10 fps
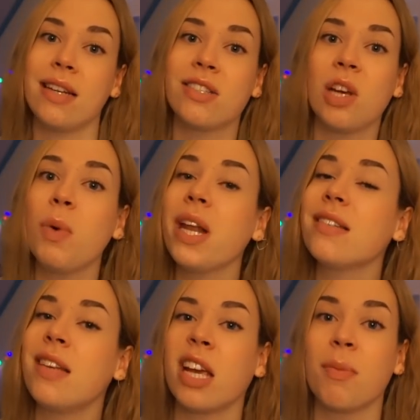and someone
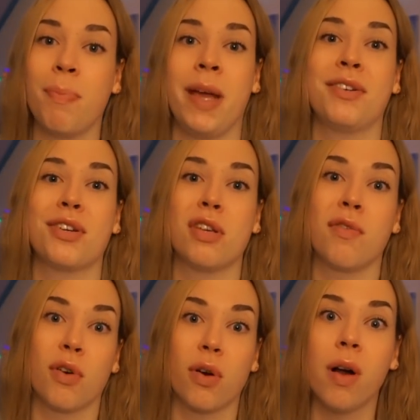has taken pictures
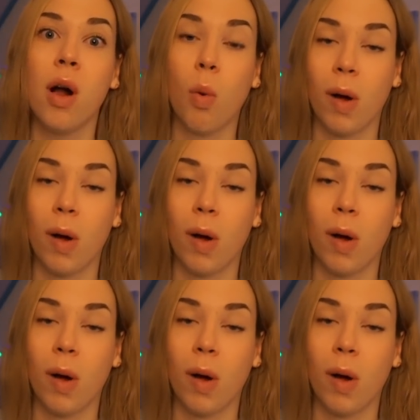of her